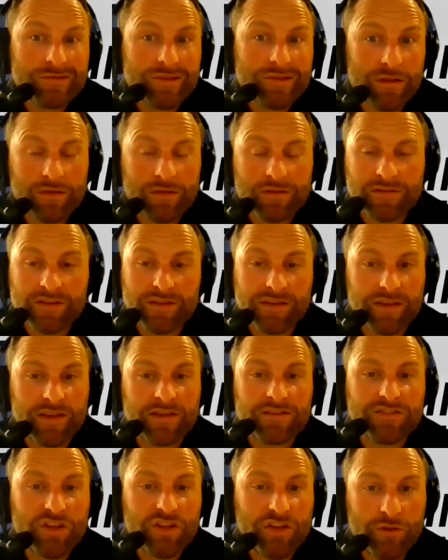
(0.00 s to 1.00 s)
to, to
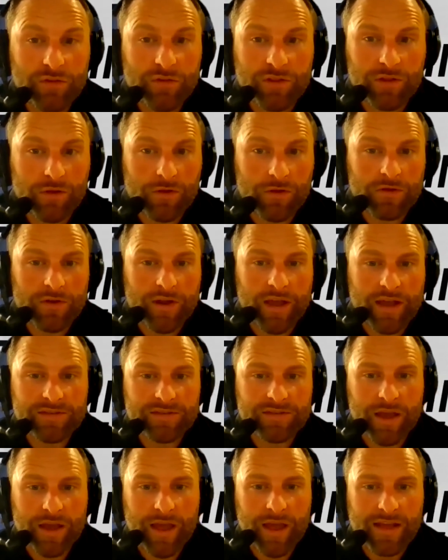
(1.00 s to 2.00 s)
continue to learn
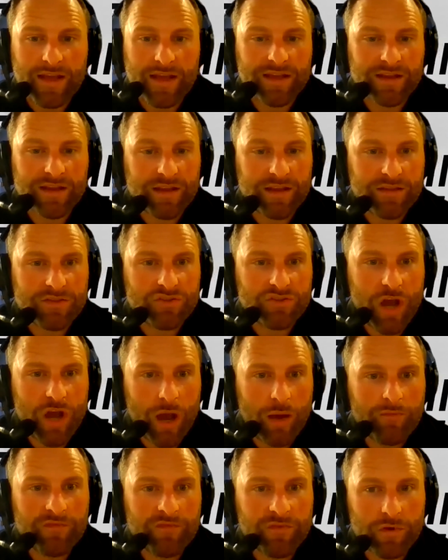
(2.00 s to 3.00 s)
as I, as I did the
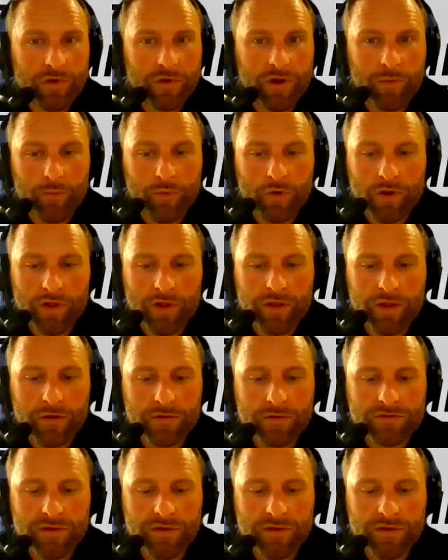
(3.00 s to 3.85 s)
job for a number of years.